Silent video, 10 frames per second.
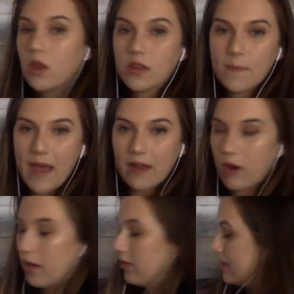The
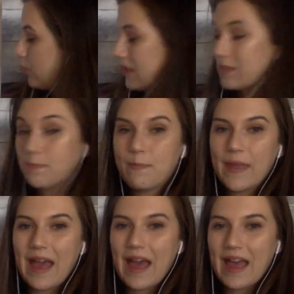background is what's
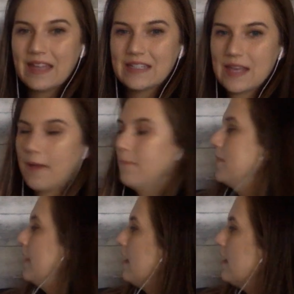behind them.
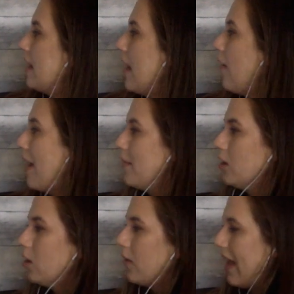Now I'm going
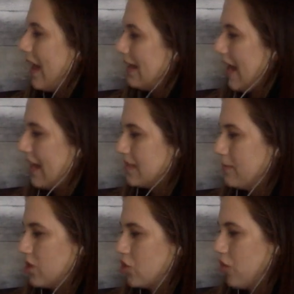to go ahead and add some
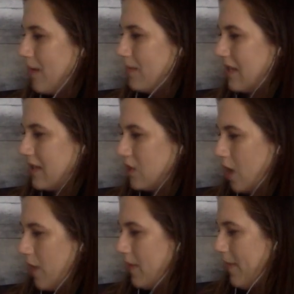stripes at the
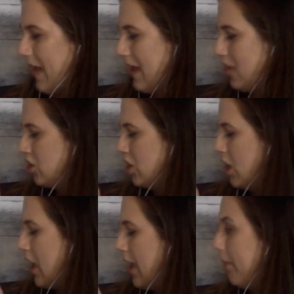top of the page.
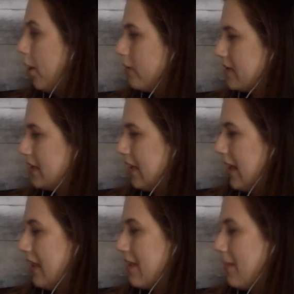And
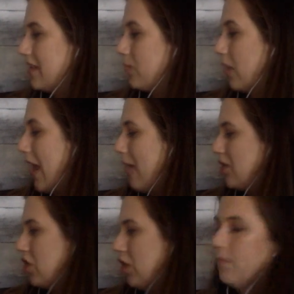personally, that means what I would
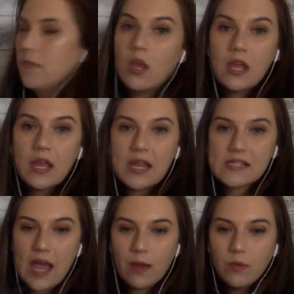do is
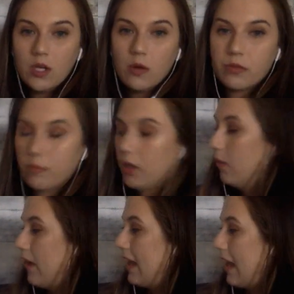I would go through
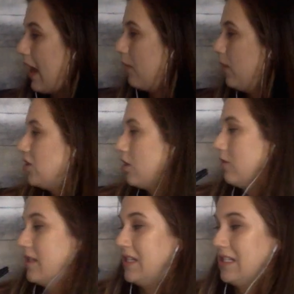and I would turn
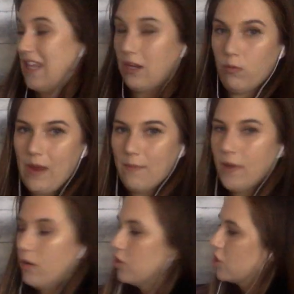this into like a
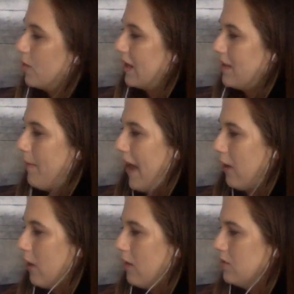rainbow showing in the
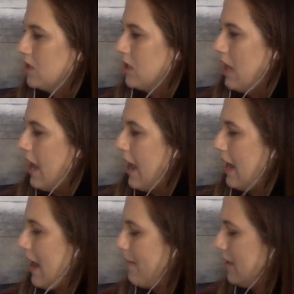background. And
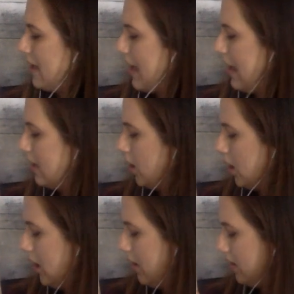I'm again going
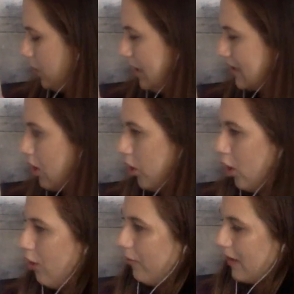to use what is called
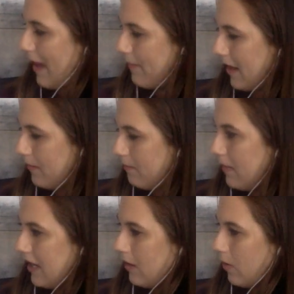overlapping,
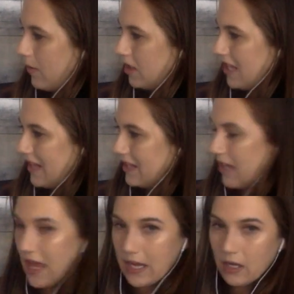meaning I'm going to take the
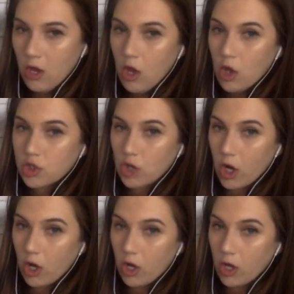line, draw
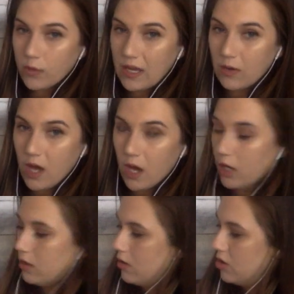it all the way to a
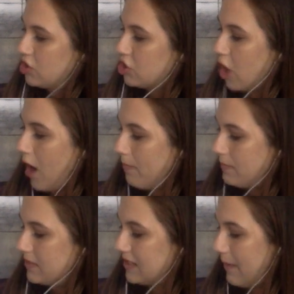heart, stop,
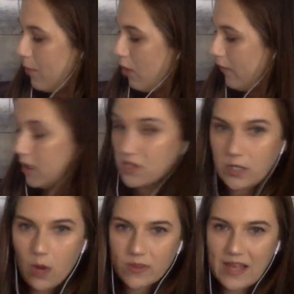skip over, because we
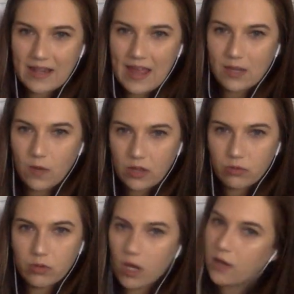don't want that line going
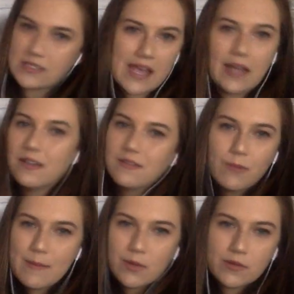through the heart's head. The
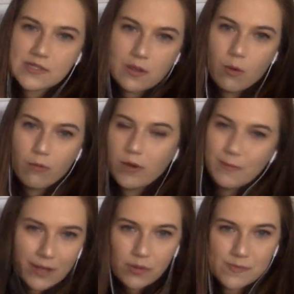rainbow doesn't go over him,
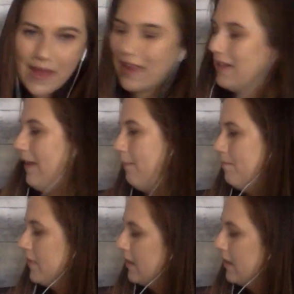it goes behind him,